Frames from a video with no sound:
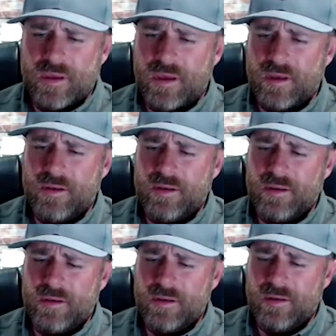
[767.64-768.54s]
and
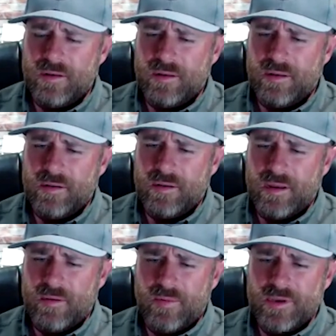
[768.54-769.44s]

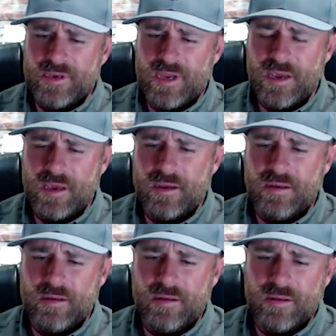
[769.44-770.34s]
we take
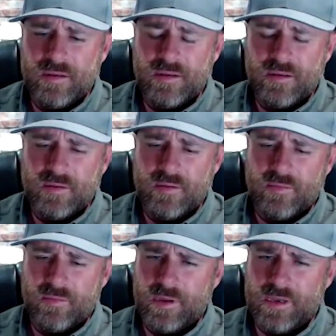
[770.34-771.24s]
it,
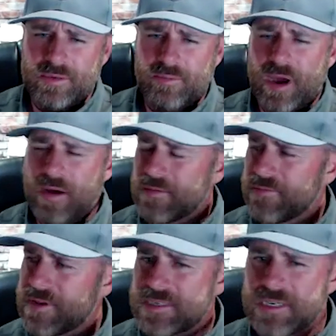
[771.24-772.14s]
it's about
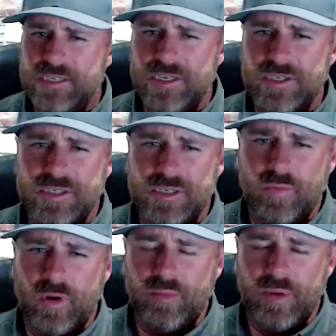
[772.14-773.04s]
56 inches is
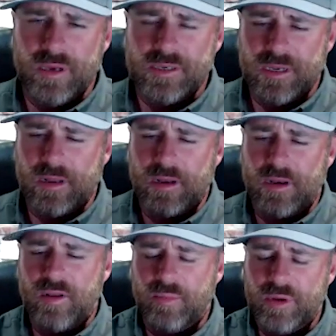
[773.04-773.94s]
one piece, and then
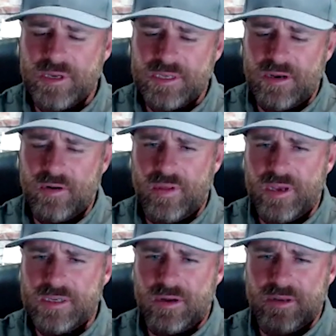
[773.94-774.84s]
another piece that
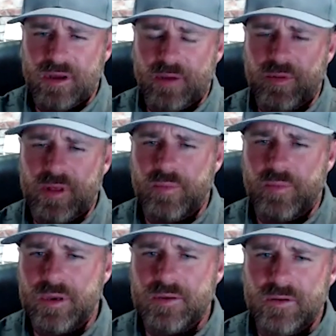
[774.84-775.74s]
interlays on top of that
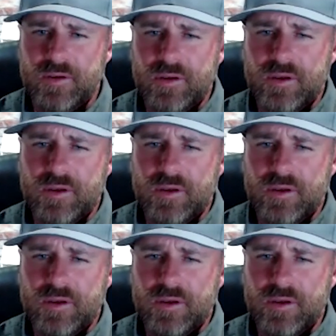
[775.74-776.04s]
piece